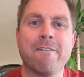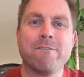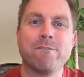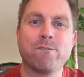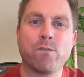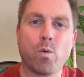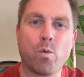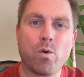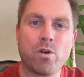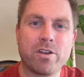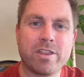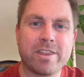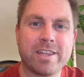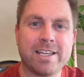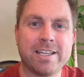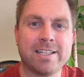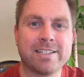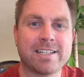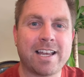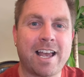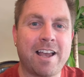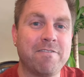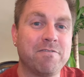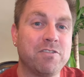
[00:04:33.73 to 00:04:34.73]
For
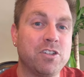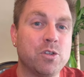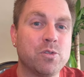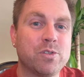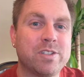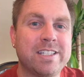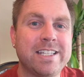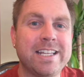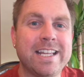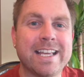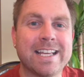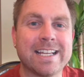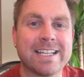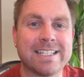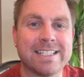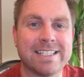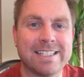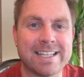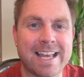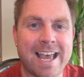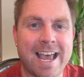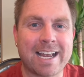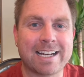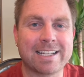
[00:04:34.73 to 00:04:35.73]
this, I've used the
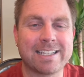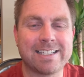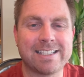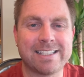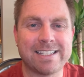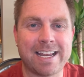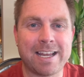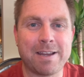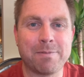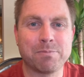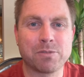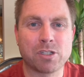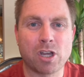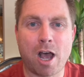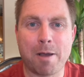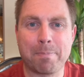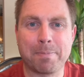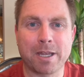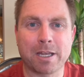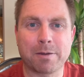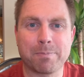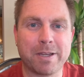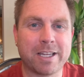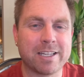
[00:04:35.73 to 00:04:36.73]
exact same
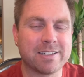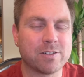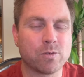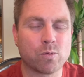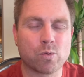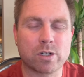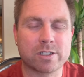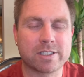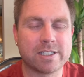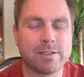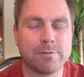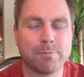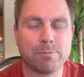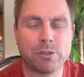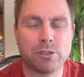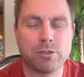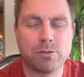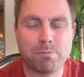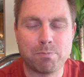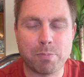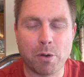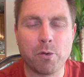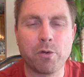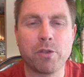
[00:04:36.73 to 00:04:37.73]
topic because it works in
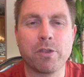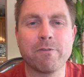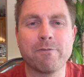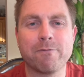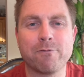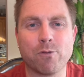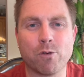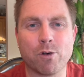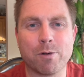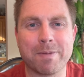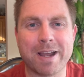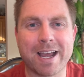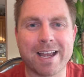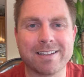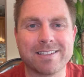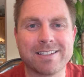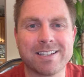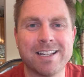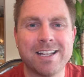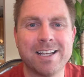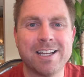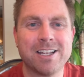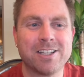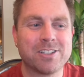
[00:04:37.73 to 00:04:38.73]
both formats.
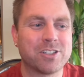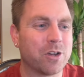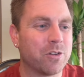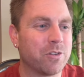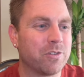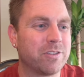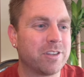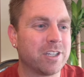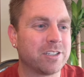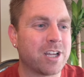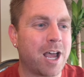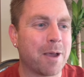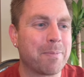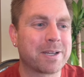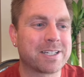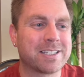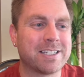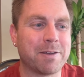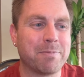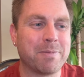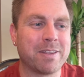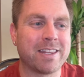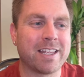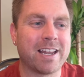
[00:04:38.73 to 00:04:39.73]
So the topic
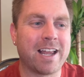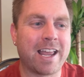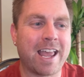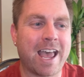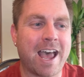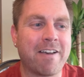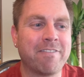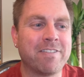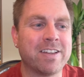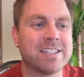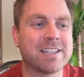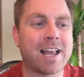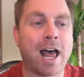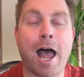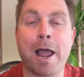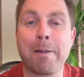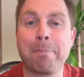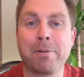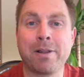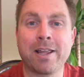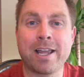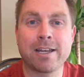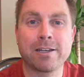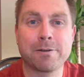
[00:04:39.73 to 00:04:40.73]
statement that I have is, I
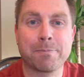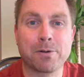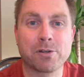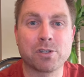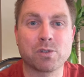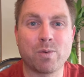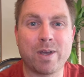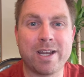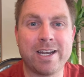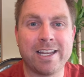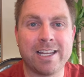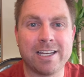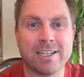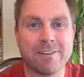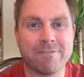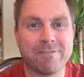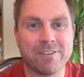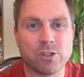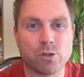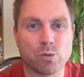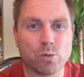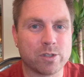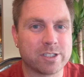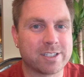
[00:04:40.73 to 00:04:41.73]
plan to persuade
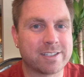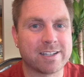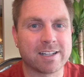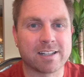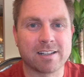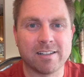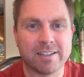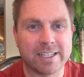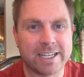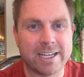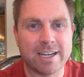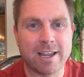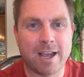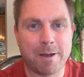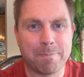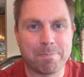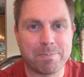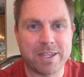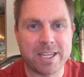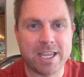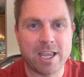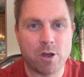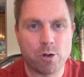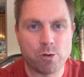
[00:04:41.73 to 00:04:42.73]
individuals to clean up
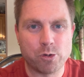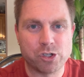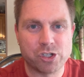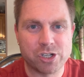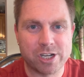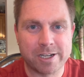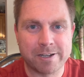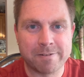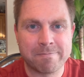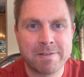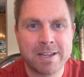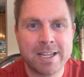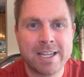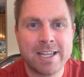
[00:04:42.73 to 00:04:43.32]
the ocean.